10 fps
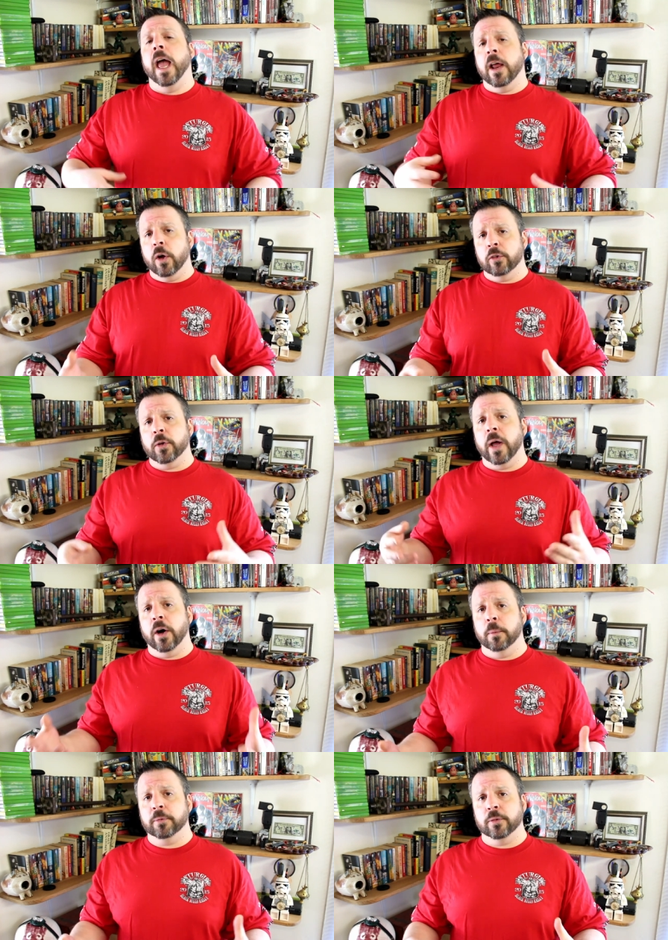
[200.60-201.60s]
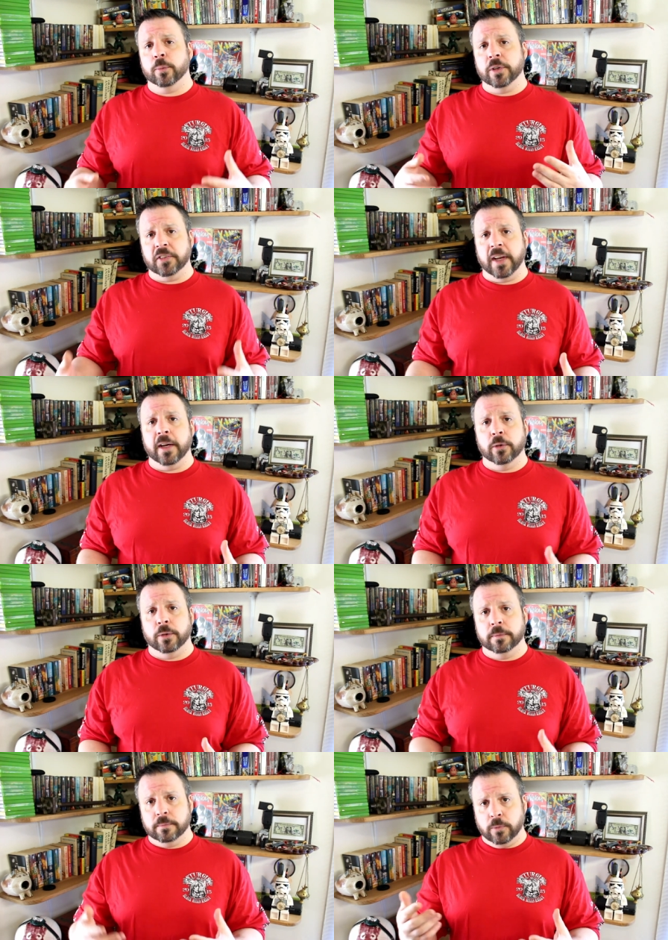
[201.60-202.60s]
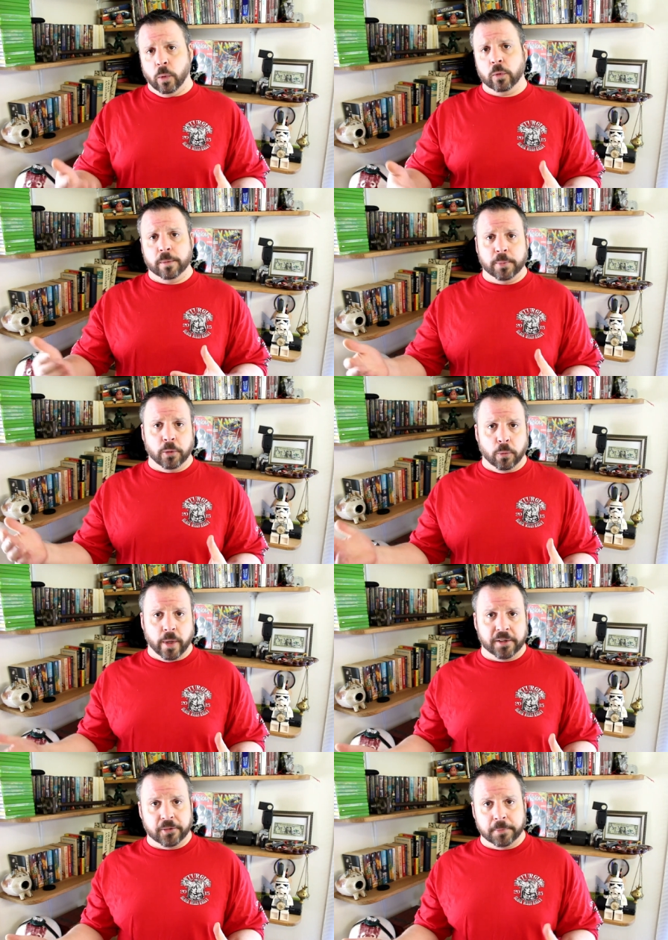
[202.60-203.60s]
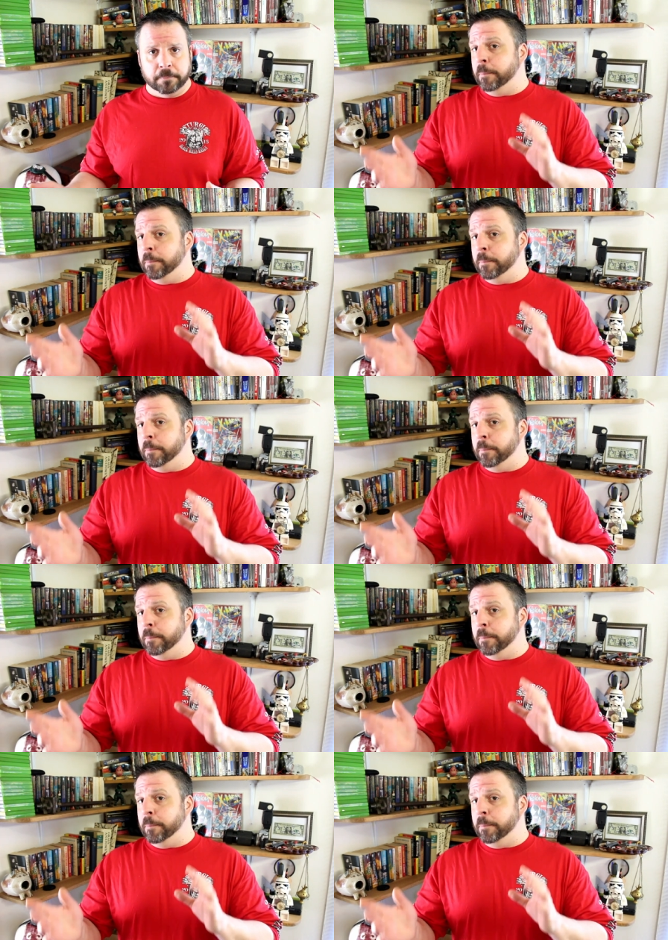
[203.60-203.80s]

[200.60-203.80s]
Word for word: and also helps recycle old computer waste.